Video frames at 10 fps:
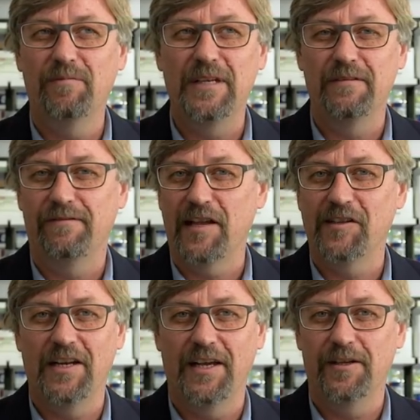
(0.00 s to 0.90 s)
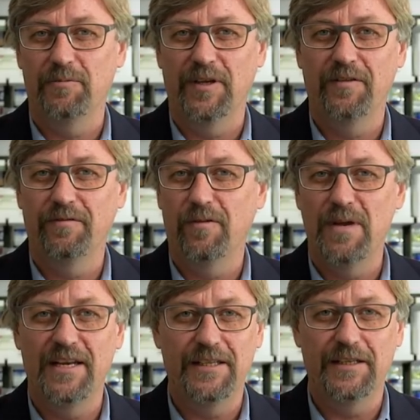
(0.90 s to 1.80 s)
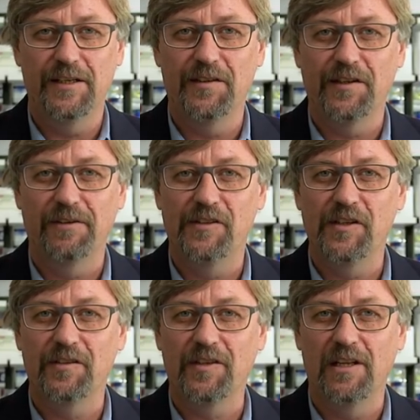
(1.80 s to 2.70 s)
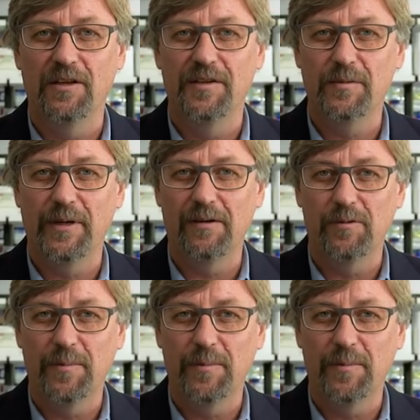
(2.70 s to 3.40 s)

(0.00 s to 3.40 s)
I've been fascinated with for many years, ever since I learnt about